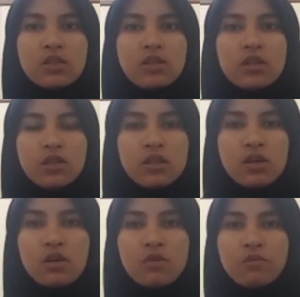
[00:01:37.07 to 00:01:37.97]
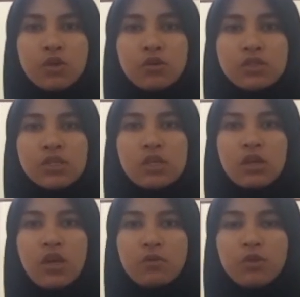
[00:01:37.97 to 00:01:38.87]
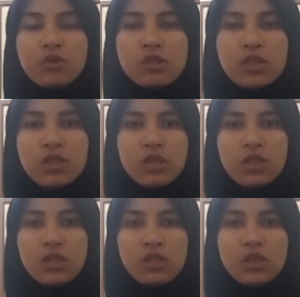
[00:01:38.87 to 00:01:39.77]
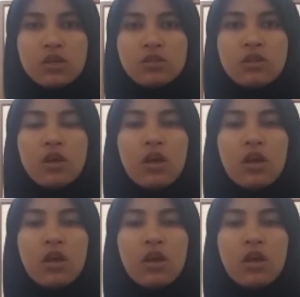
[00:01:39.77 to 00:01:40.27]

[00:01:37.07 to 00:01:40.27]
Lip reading: theatre, music and musical theatre.